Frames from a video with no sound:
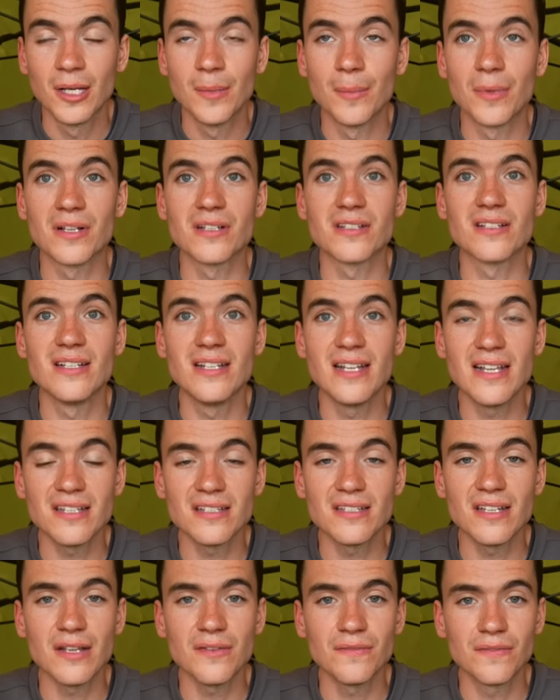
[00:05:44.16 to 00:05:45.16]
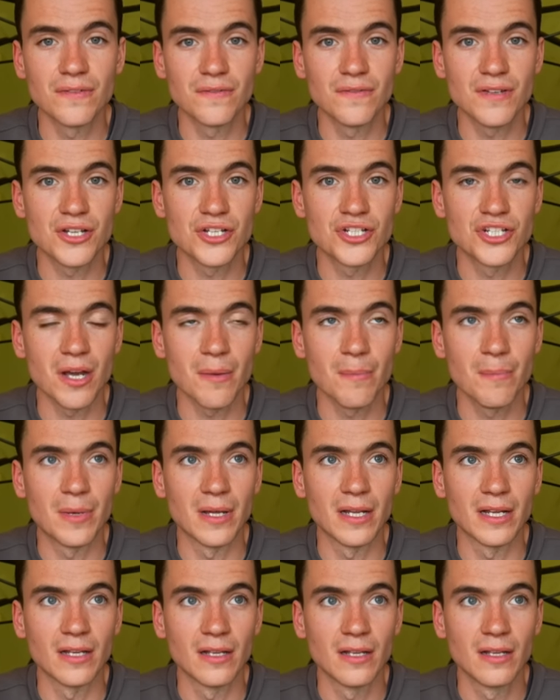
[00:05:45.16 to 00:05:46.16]
Because listening for fish
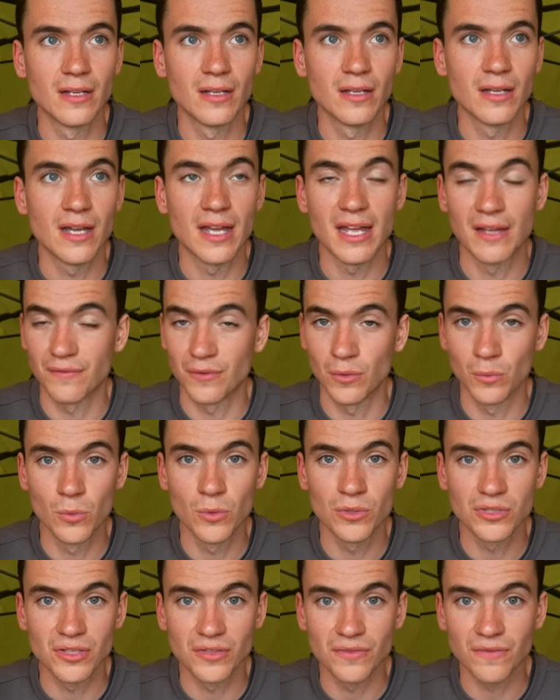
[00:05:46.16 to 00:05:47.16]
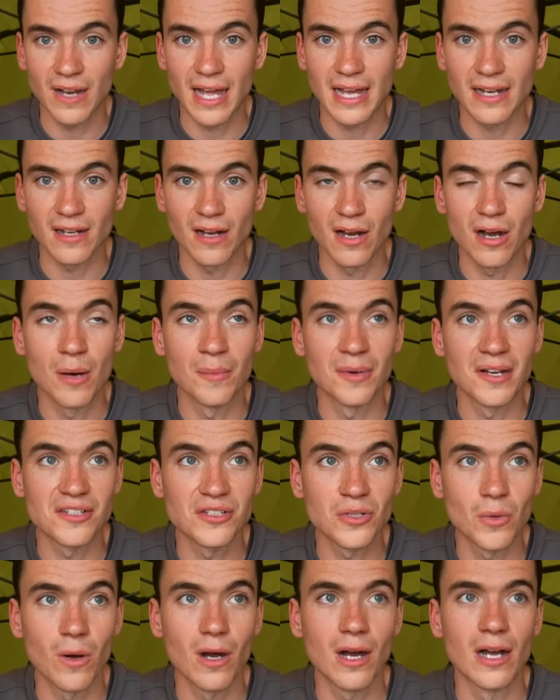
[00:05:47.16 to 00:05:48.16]
jumping, if the water's flat calm and it's
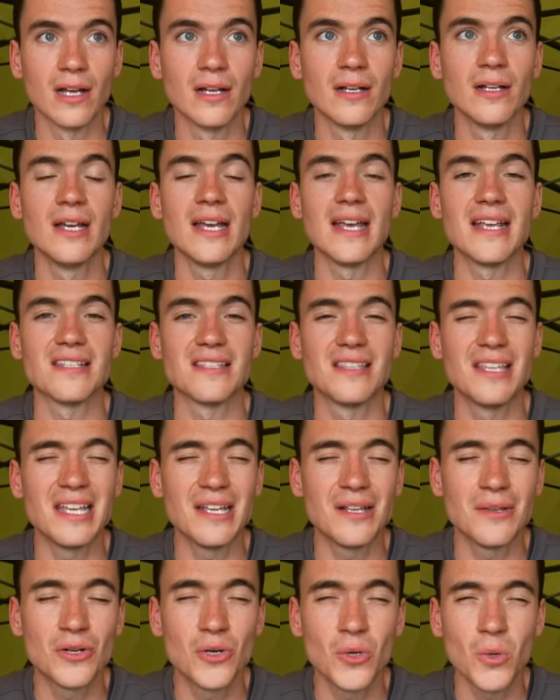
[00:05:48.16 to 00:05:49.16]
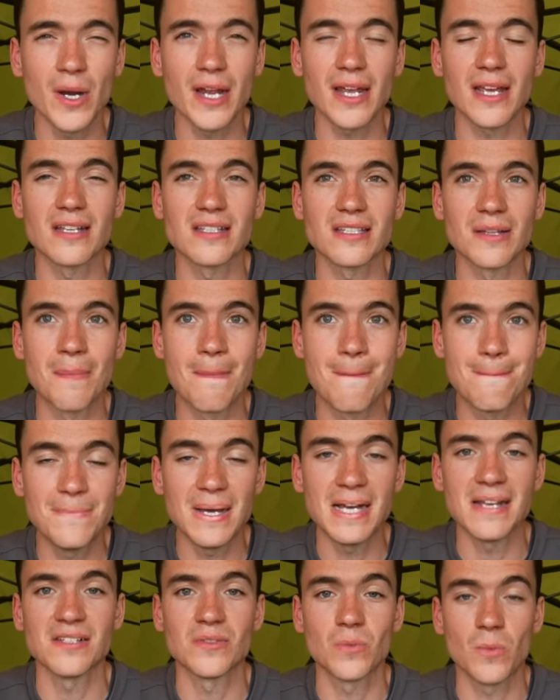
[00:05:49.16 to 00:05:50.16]
quiet, is the quickest and
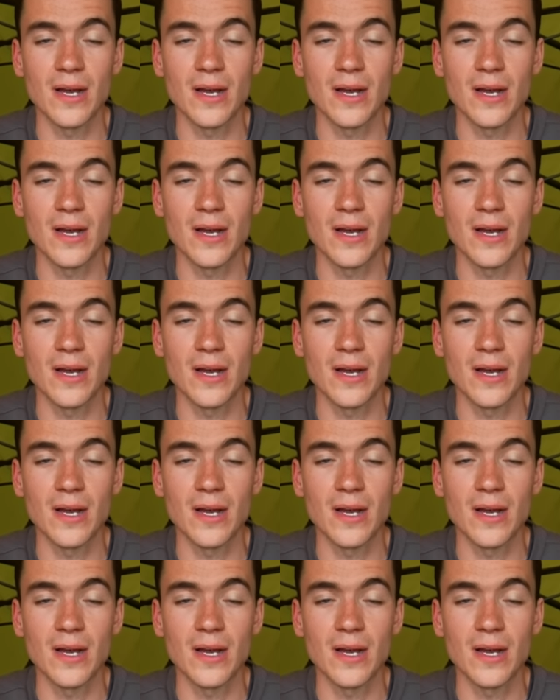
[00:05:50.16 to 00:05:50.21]
best